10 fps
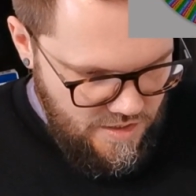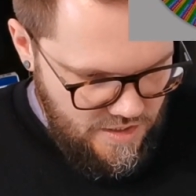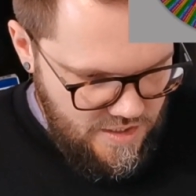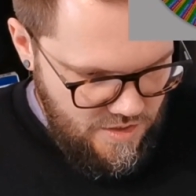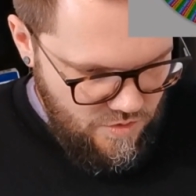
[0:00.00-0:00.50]

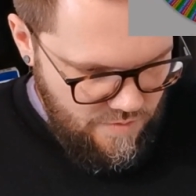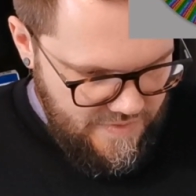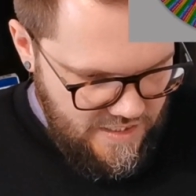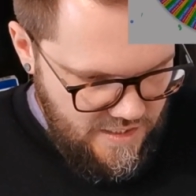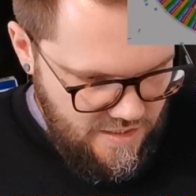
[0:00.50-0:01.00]
Senor
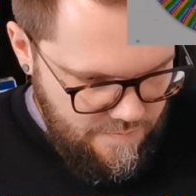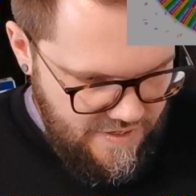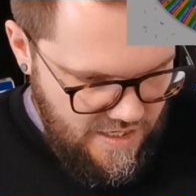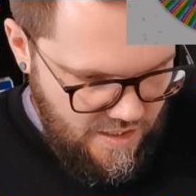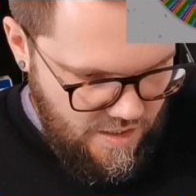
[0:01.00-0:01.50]
Money in the
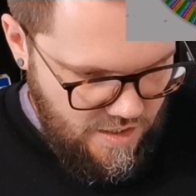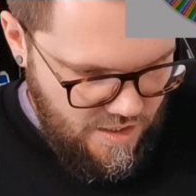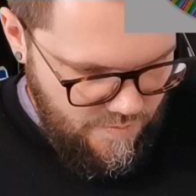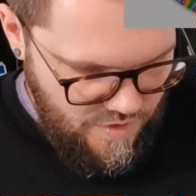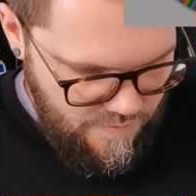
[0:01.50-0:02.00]
Bank.
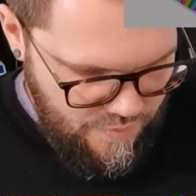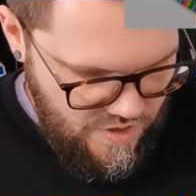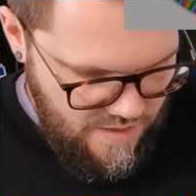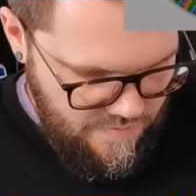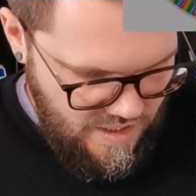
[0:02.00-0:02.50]
I'm going to put him